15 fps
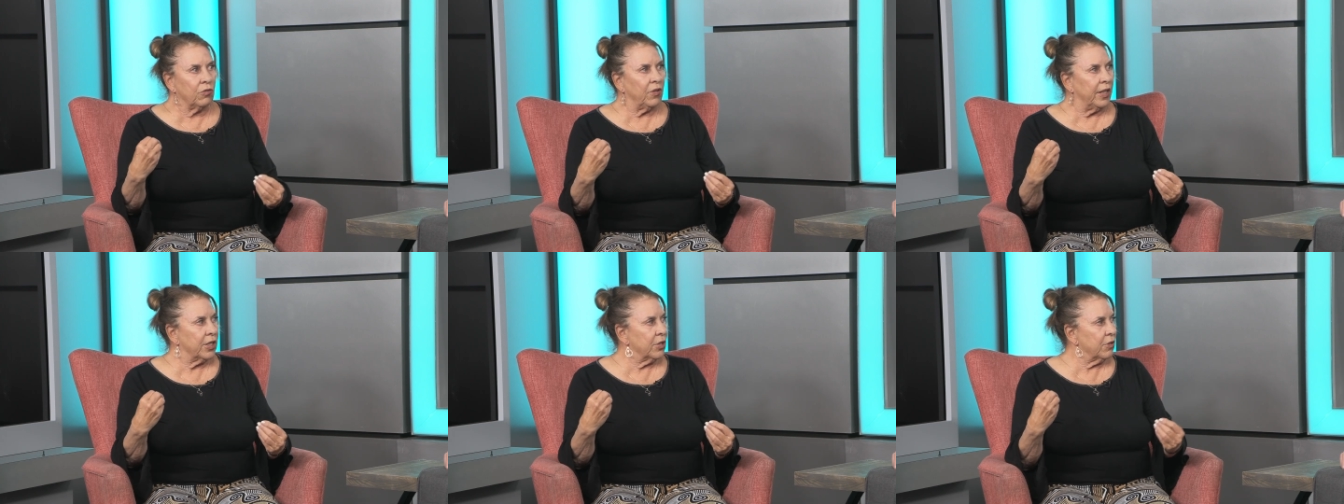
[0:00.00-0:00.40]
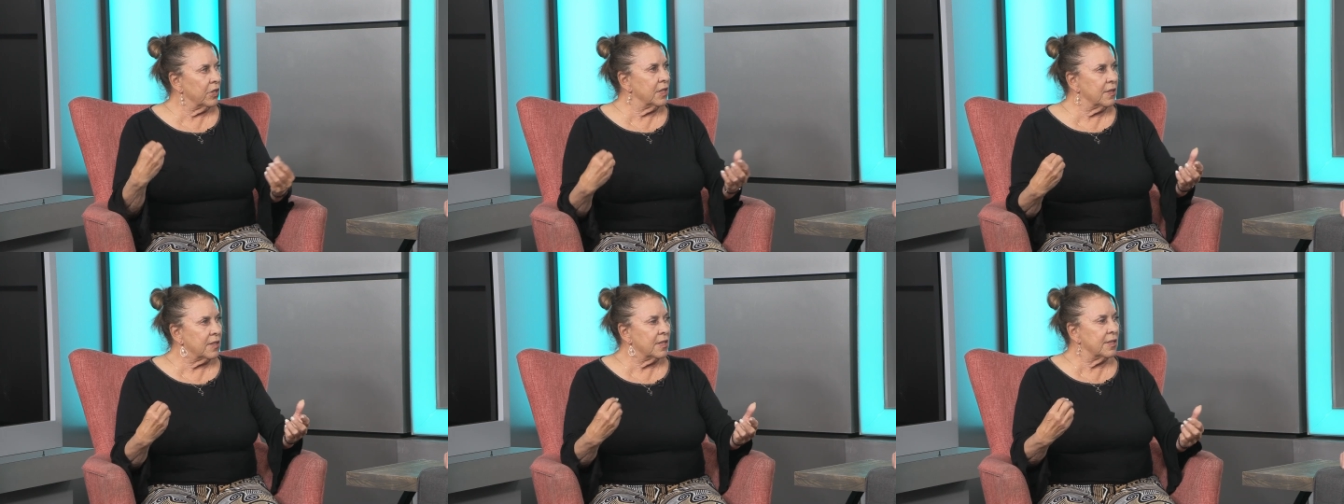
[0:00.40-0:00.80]
Like you're
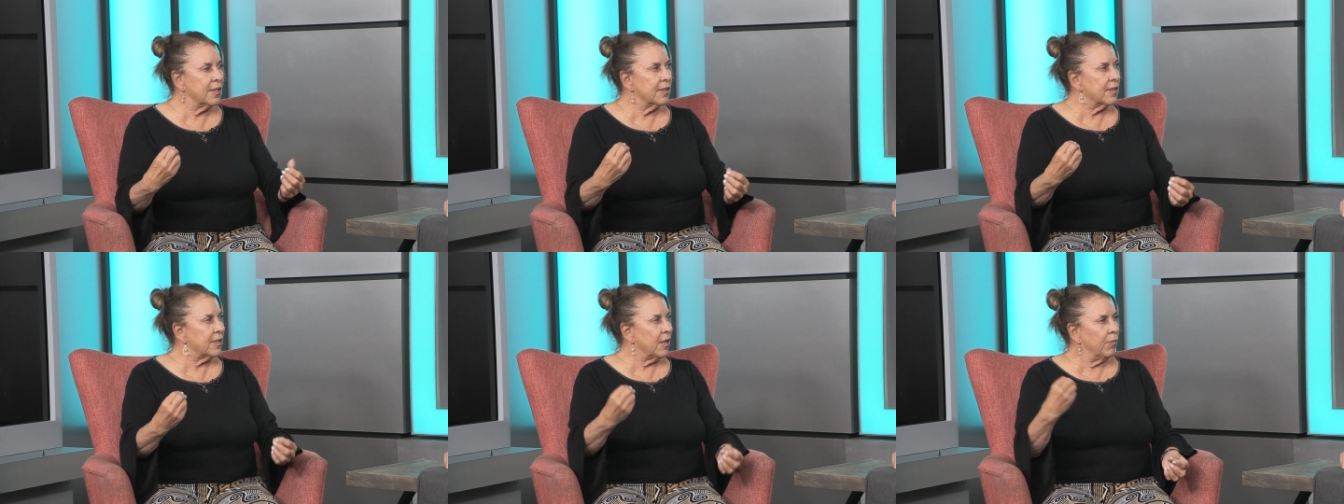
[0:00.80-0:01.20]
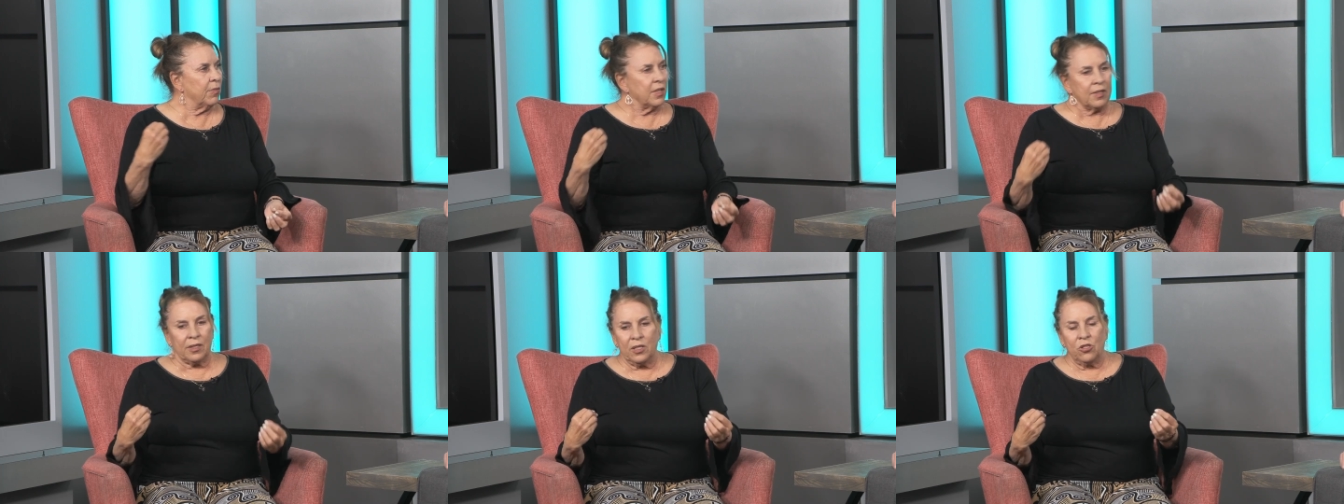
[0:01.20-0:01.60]
in season,
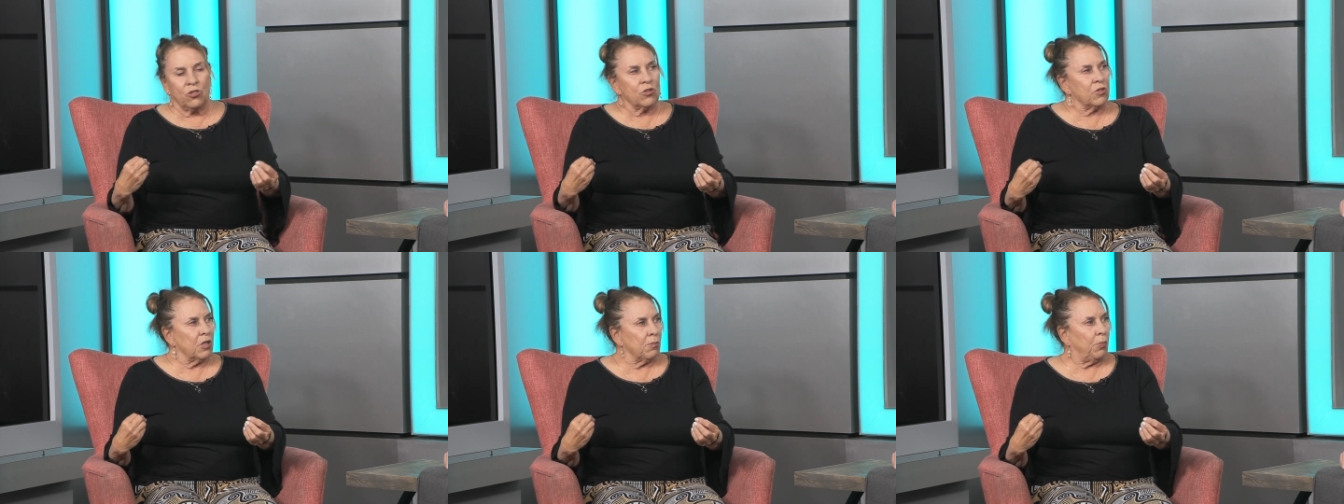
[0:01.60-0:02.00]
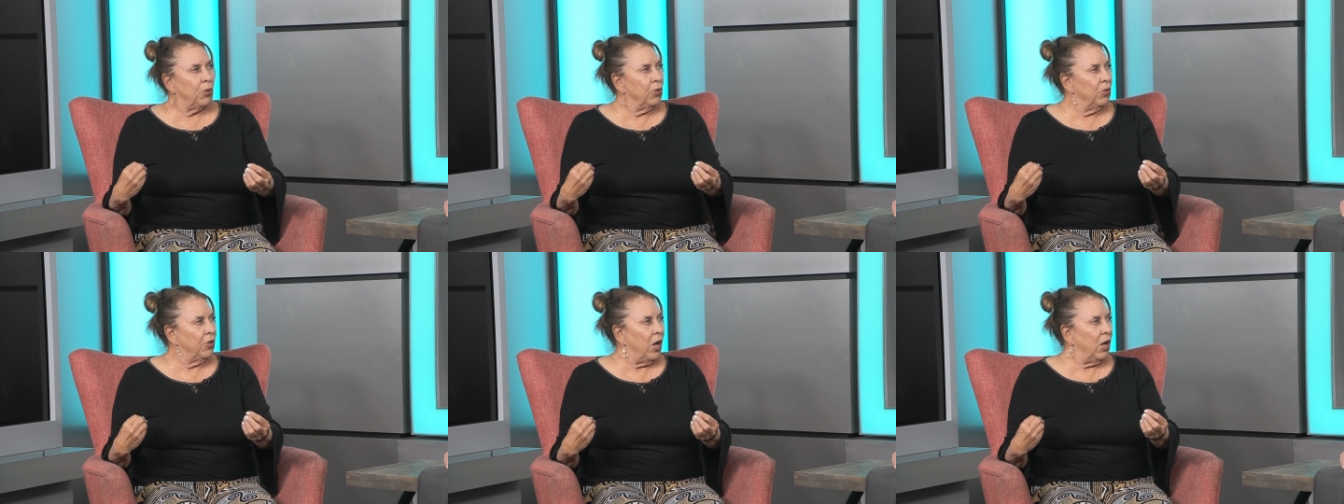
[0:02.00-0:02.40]
somebody's injured, they're
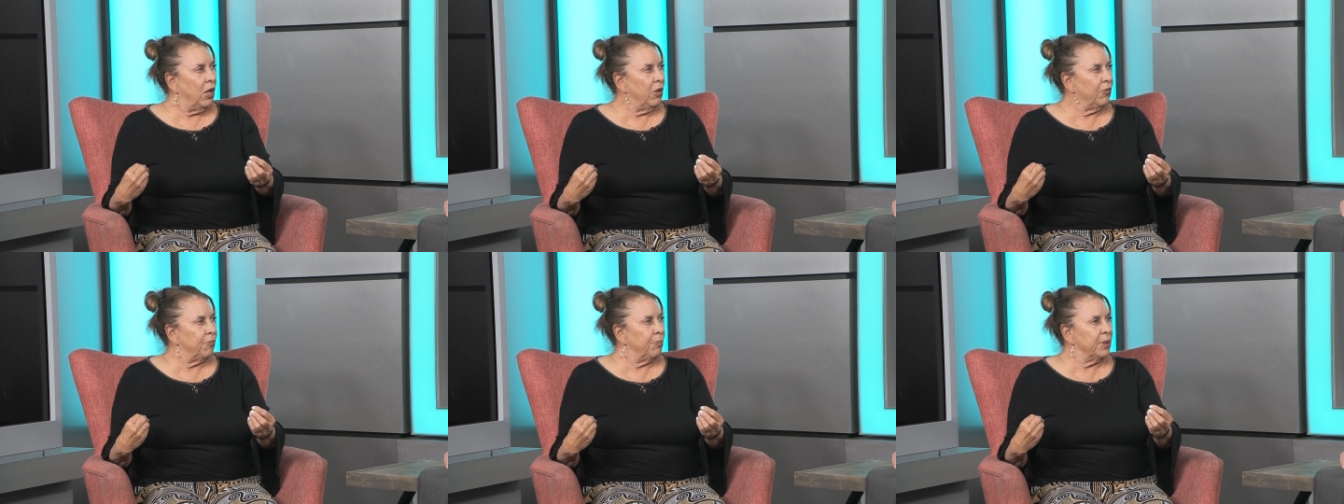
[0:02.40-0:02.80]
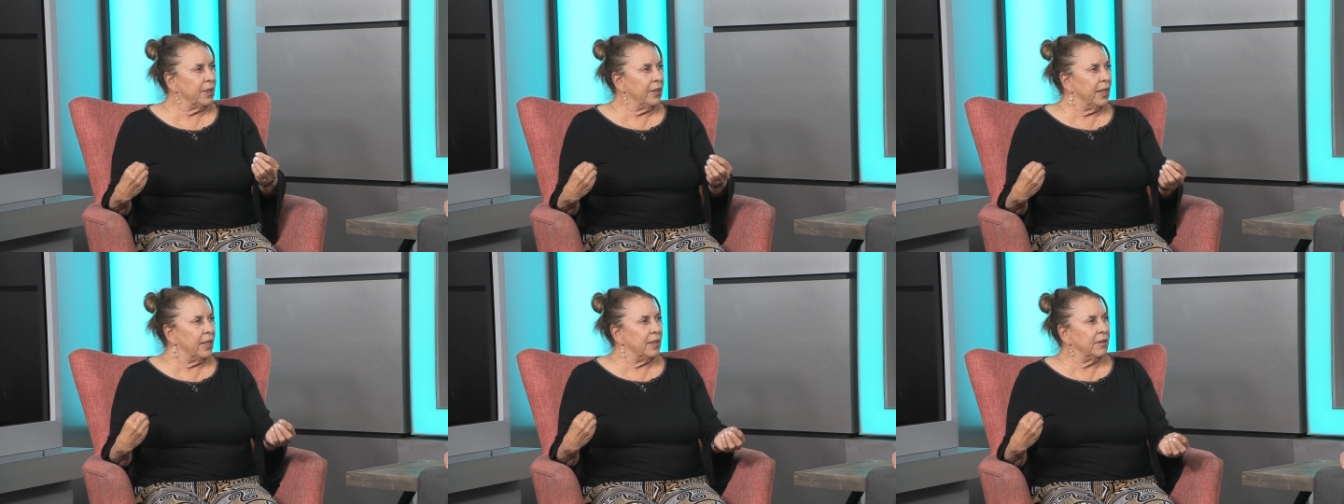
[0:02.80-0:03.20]
pulled off, but
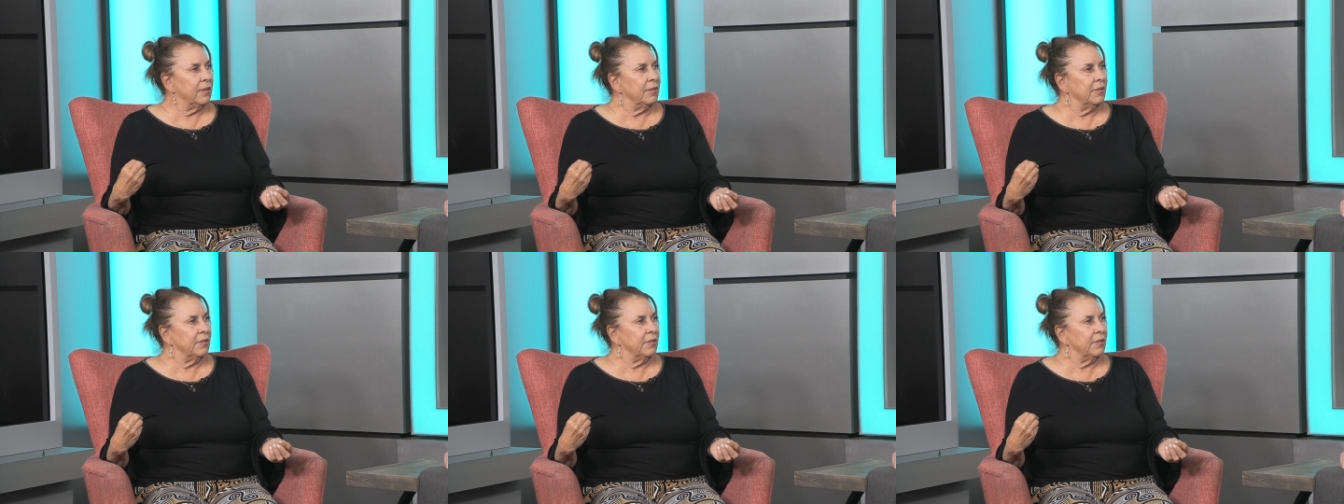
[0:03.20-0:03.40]
yet